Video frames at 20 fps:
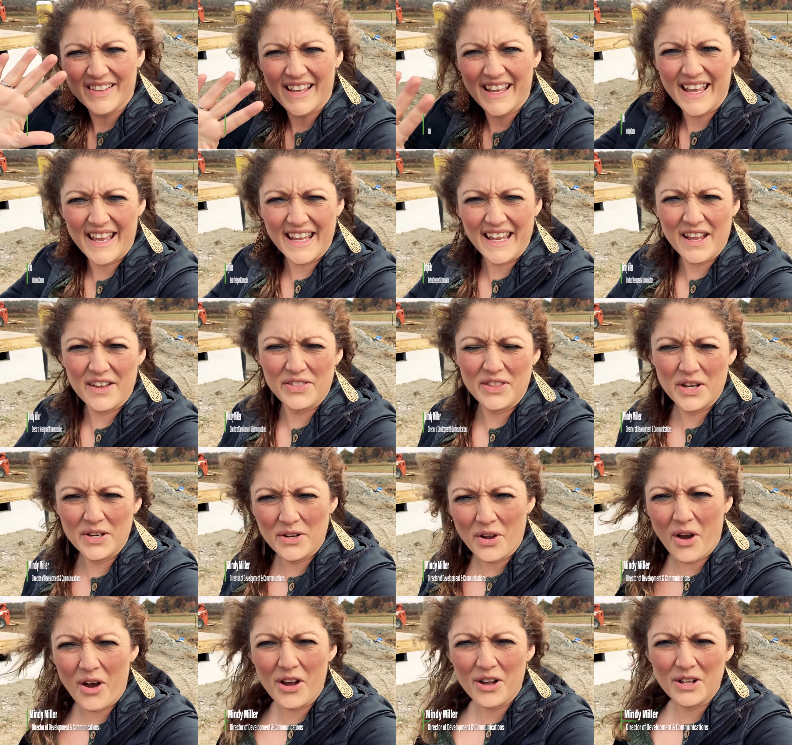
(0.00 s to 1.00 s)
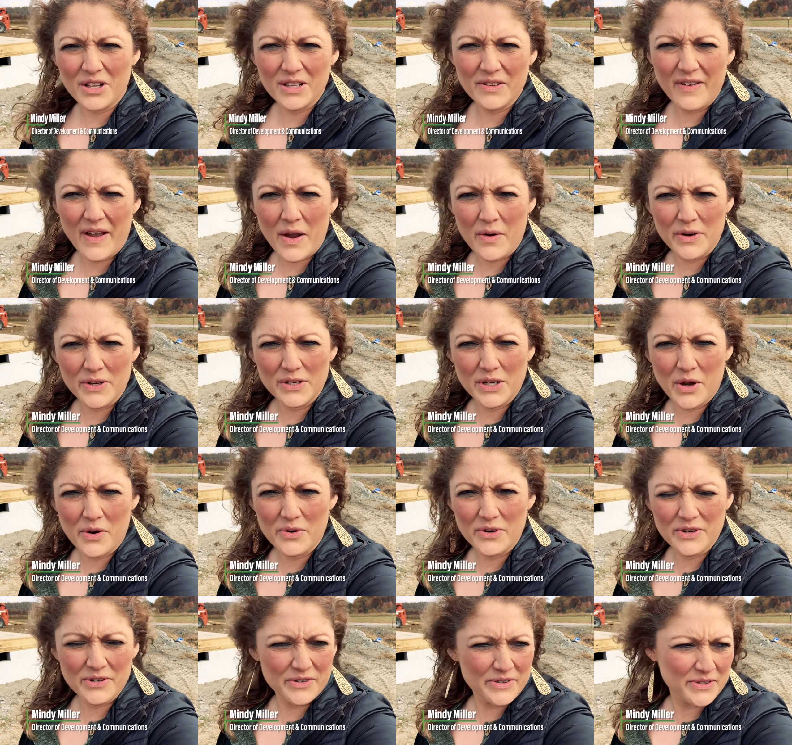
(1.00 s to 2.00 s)
Hey out there to all of our
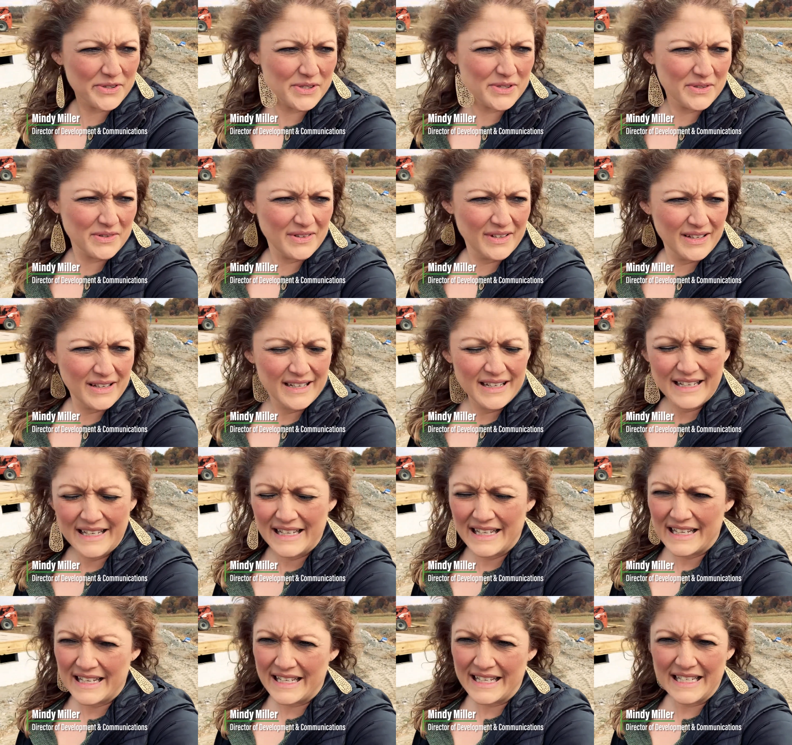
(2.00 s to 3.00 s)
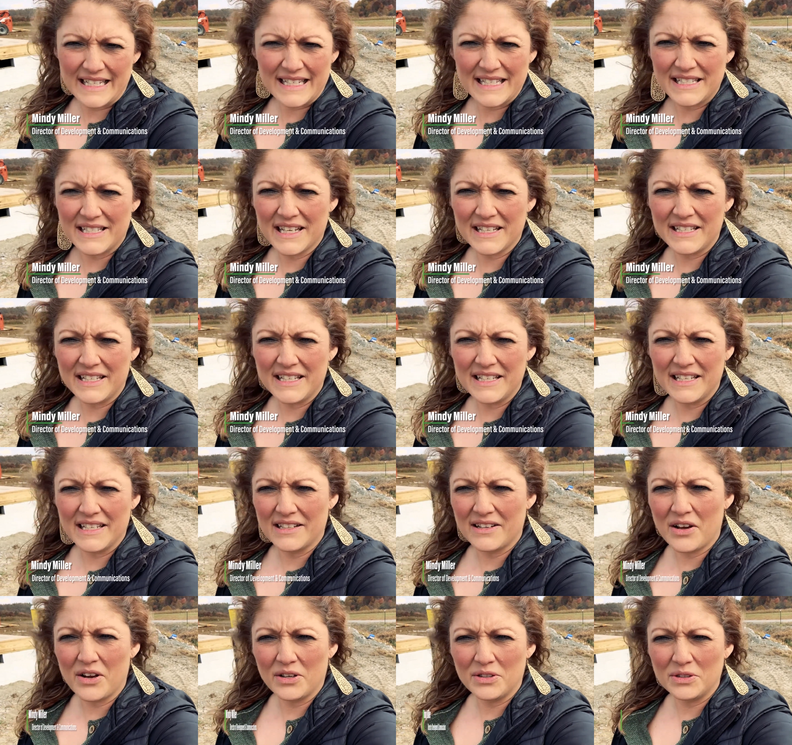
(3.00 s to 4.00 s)
donors in Kentucky
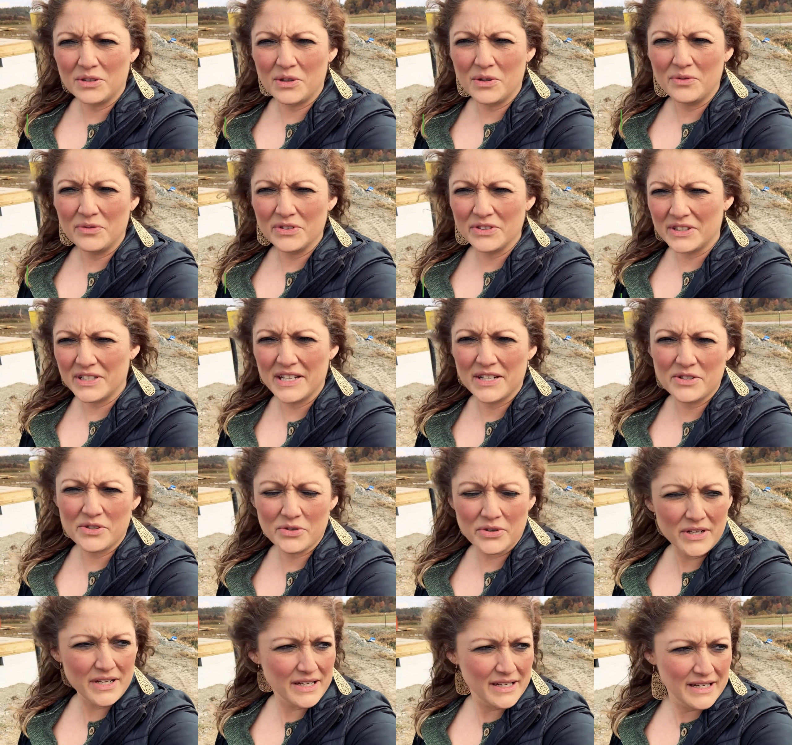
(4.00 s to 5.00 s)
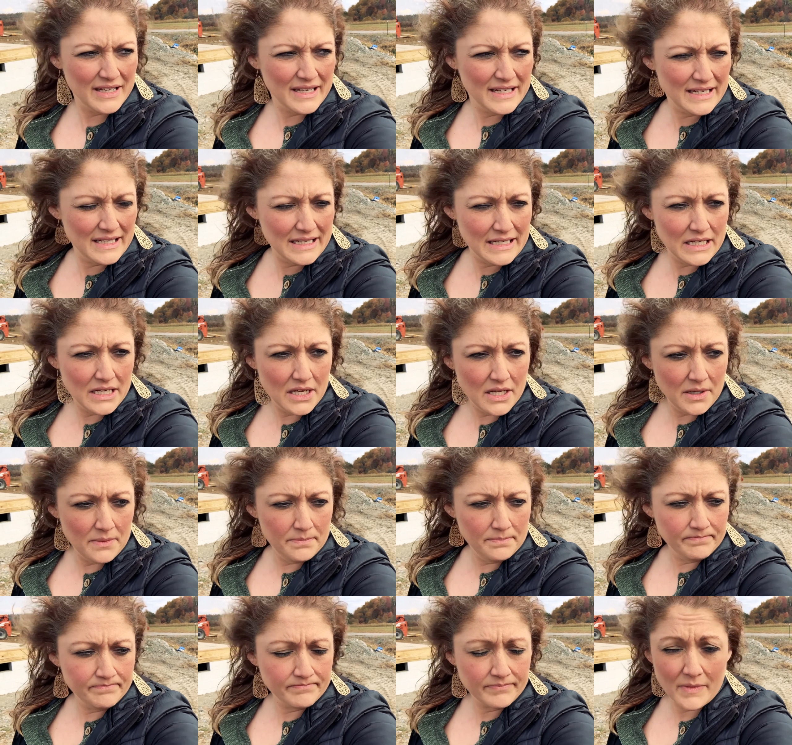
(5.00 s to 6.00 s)
and all over the country.
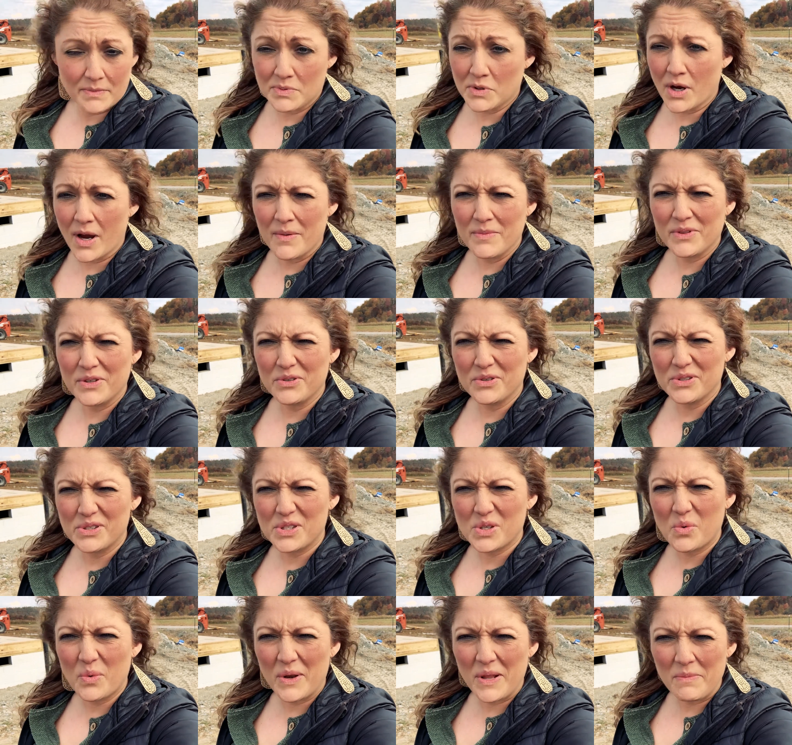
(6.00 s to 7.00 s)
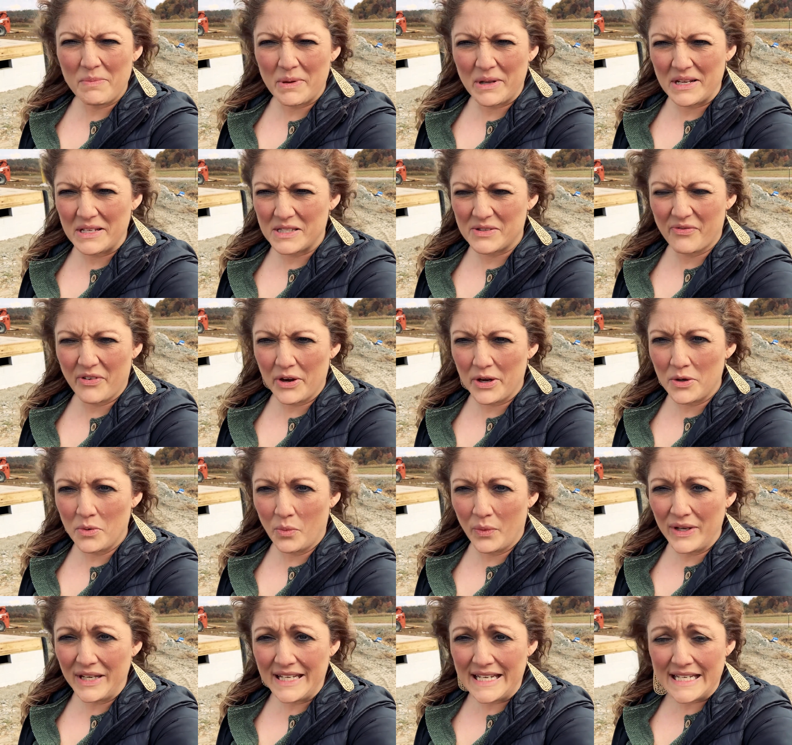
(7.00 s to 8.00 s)
Um, I'm sorry I'm a little squinty, but it's very
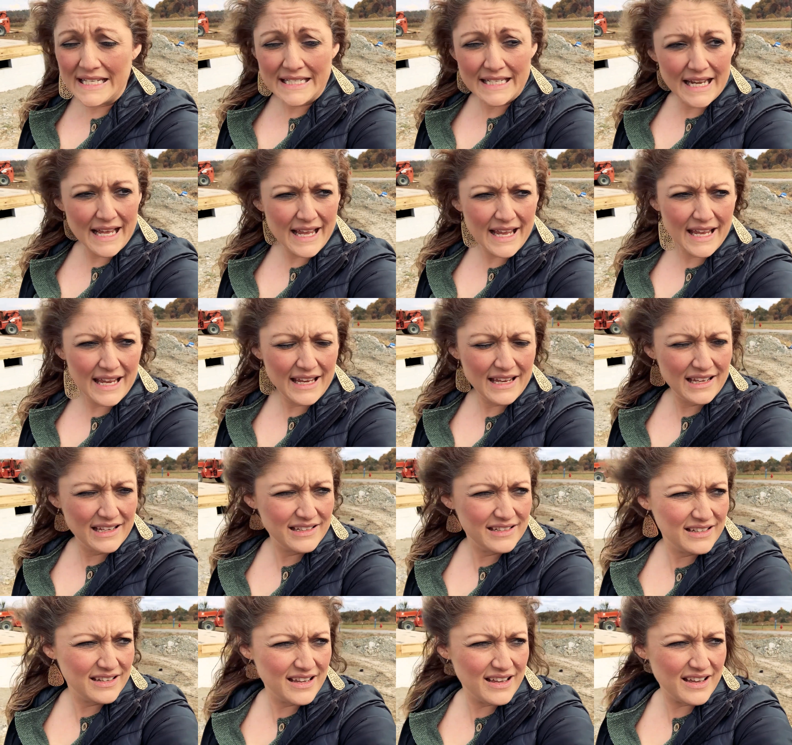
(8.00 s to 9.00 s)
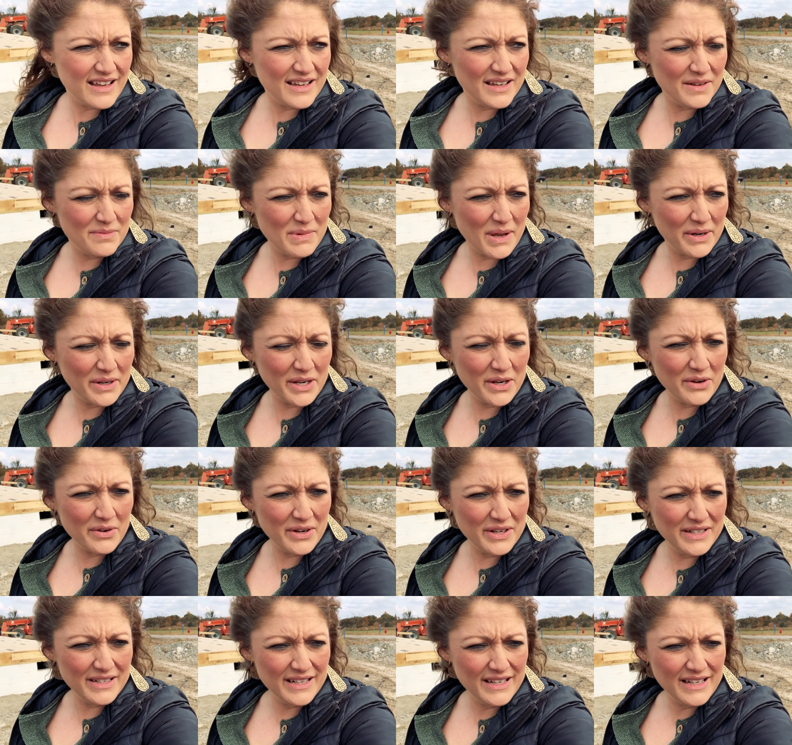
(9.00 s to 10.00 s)
windy today um, out here in